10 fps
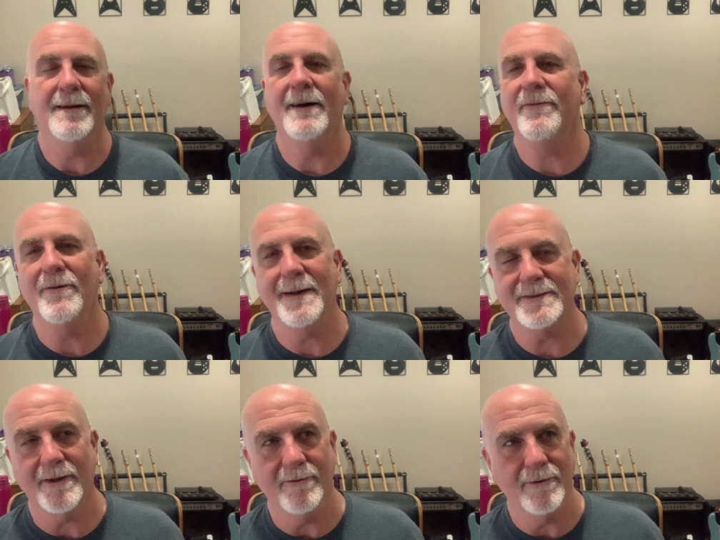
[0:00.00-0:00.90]
A format's
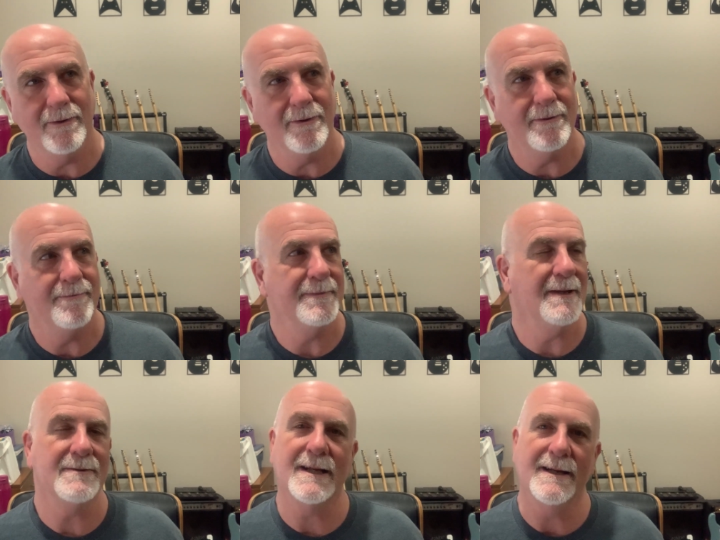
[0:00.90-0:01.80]
not a rule. No
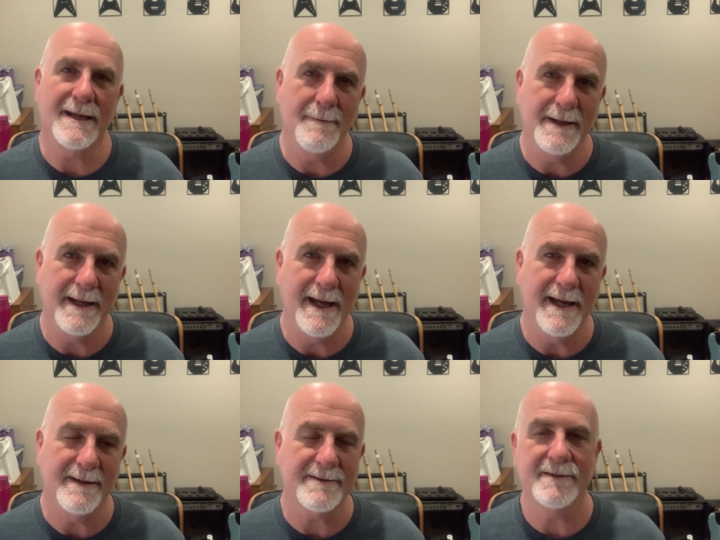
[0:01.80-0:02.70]
one's going to come into your
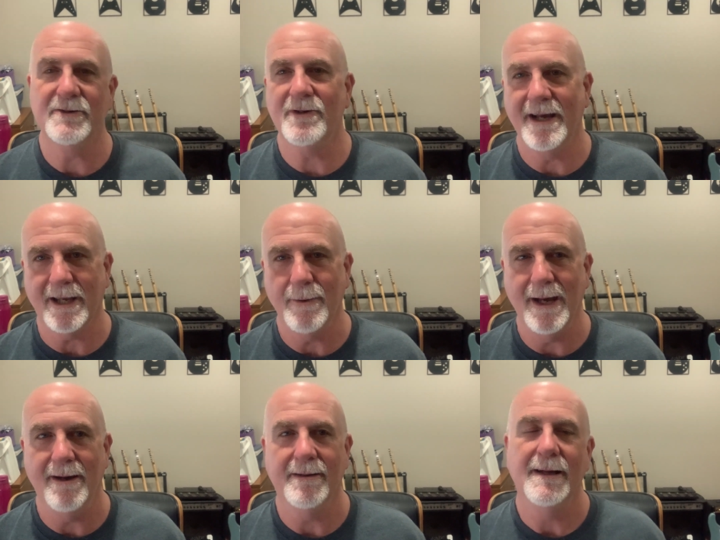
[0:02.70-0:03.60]
house, drag you
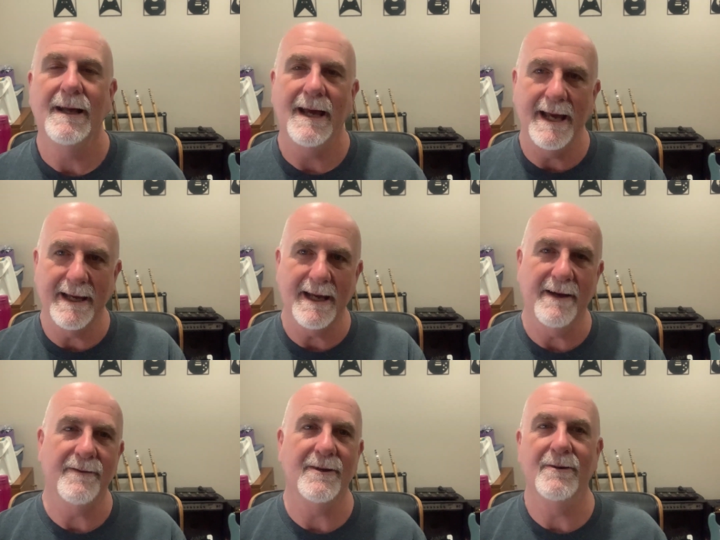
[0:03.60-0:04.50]
out,
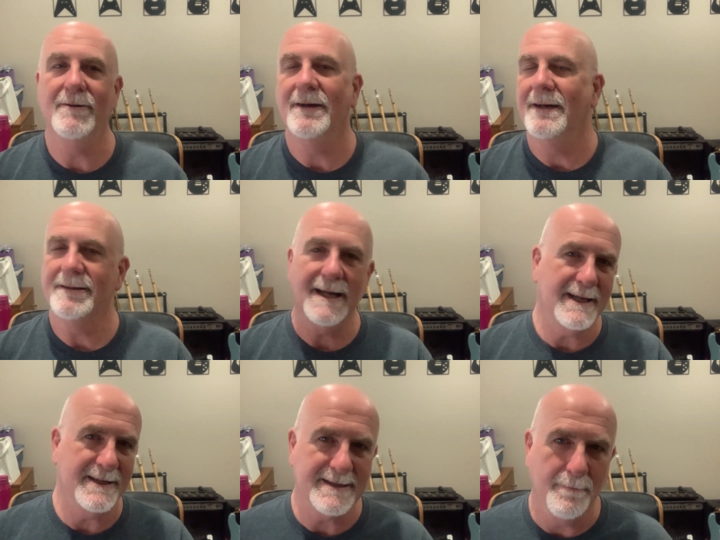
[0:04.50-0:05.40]
handcuff you, take
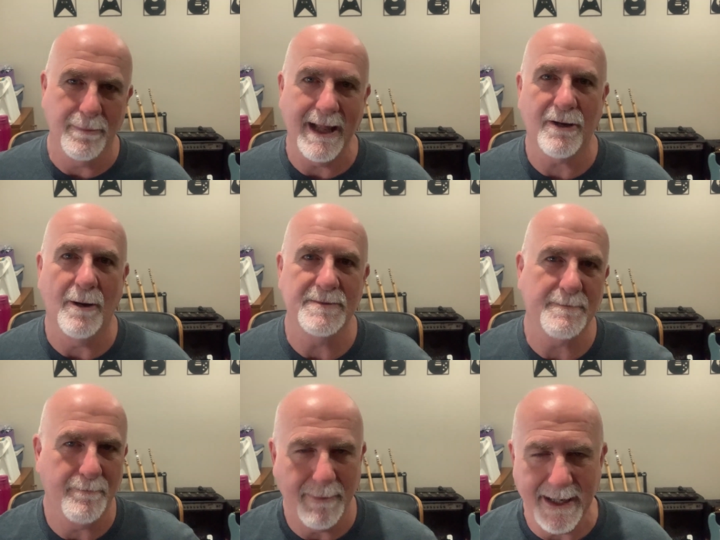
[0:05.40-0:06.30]
you some Black Ops
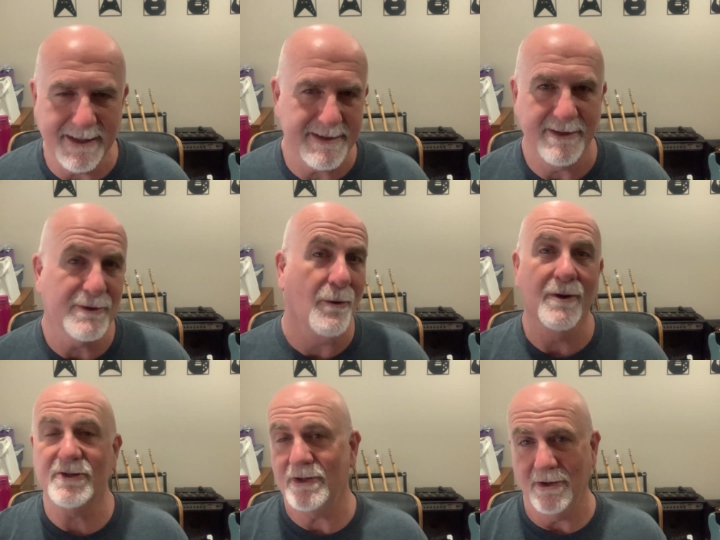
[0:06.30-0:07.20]
base and
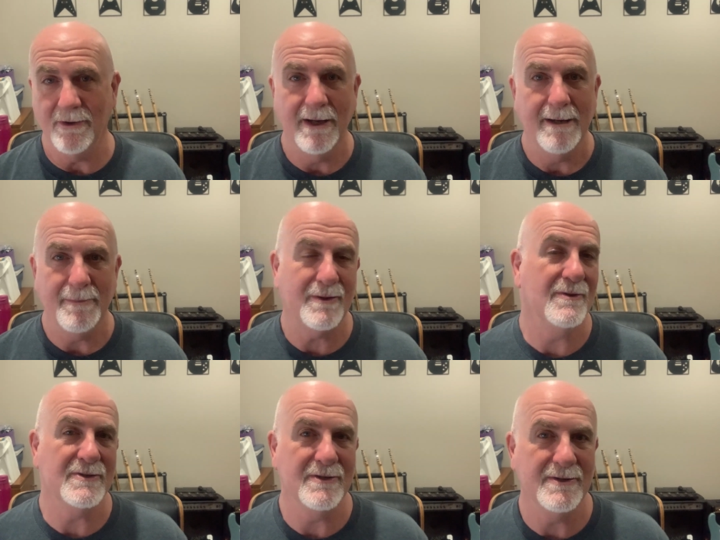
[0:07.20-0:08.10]
torture you
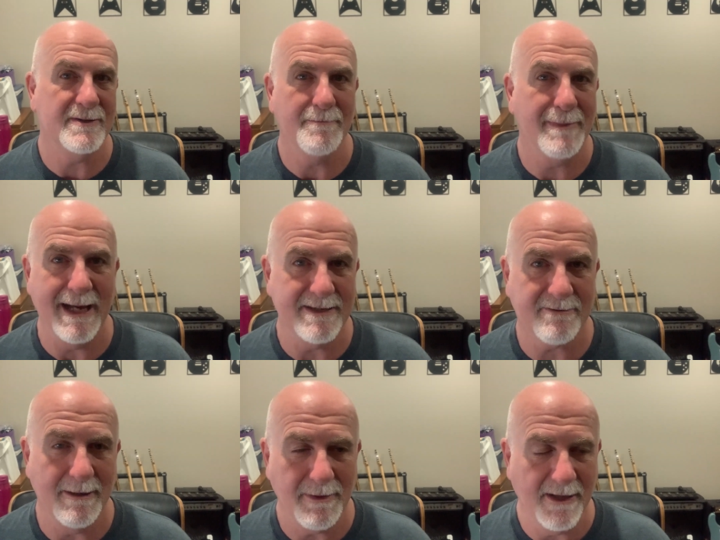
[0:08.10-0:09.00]
because you used bad
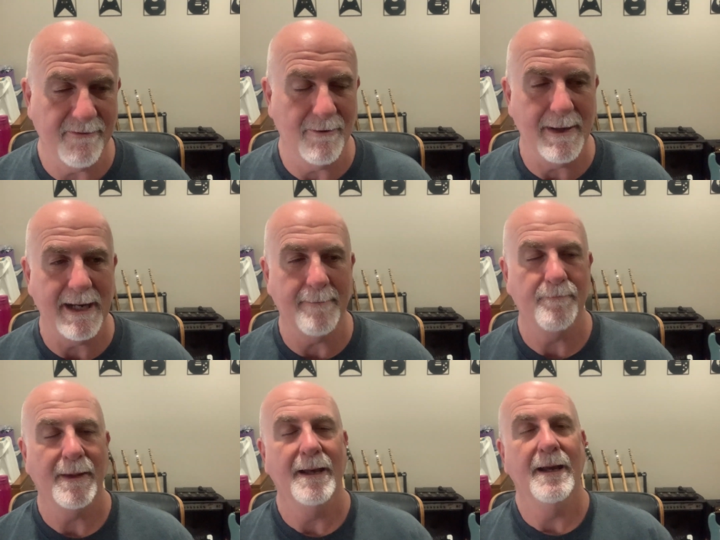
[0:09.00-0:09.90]
screenplay formatting.
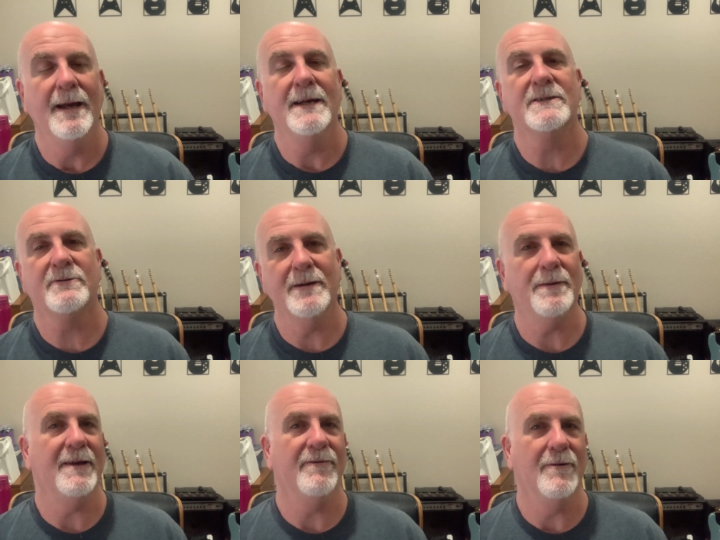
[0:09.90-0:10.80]

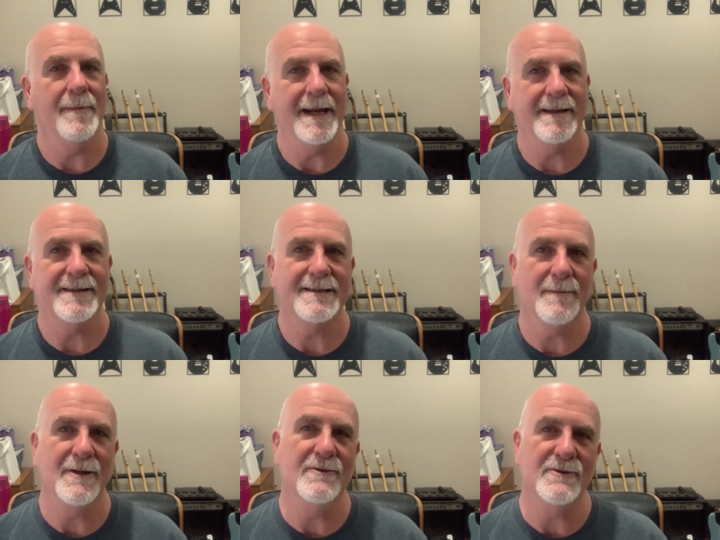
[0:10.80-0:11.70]
Screenplay formatting to
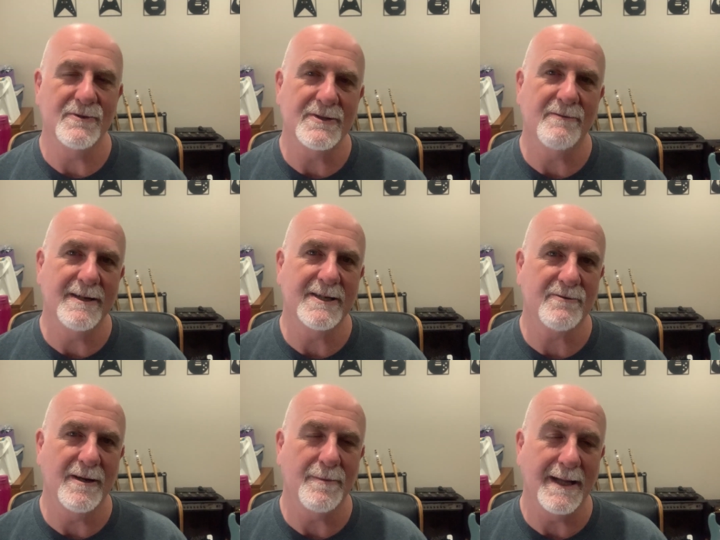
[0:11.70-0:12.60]
someone who's used to reading
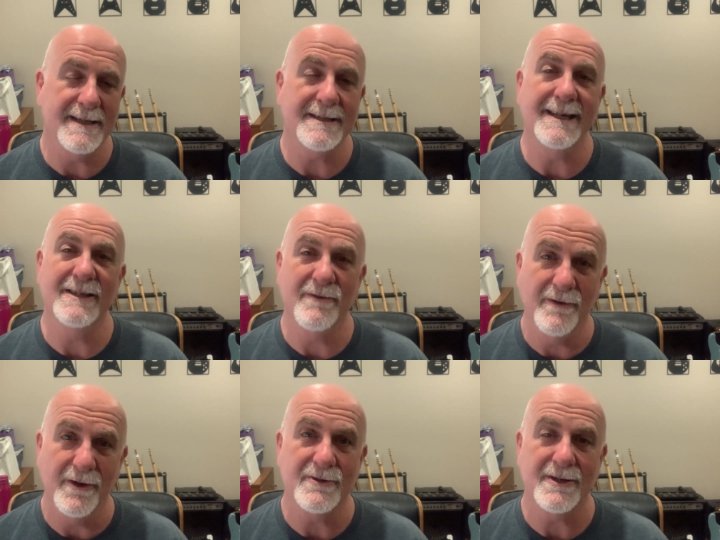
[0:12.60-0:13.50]
screenplays is
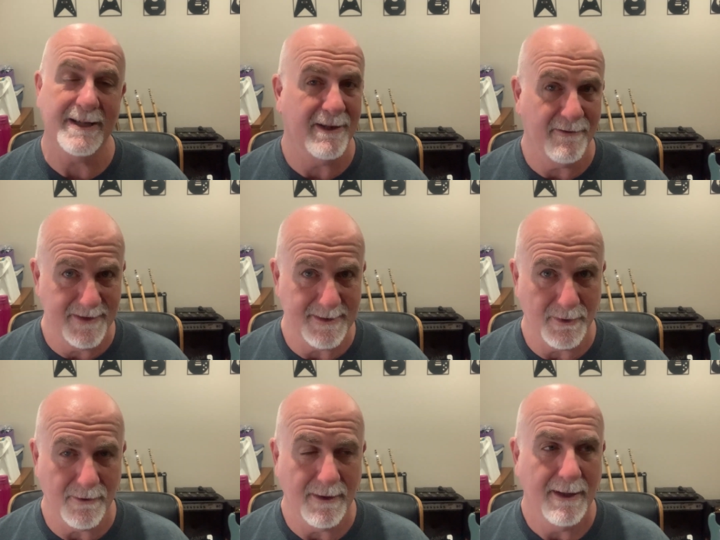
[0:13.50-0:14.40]
virtually invisible.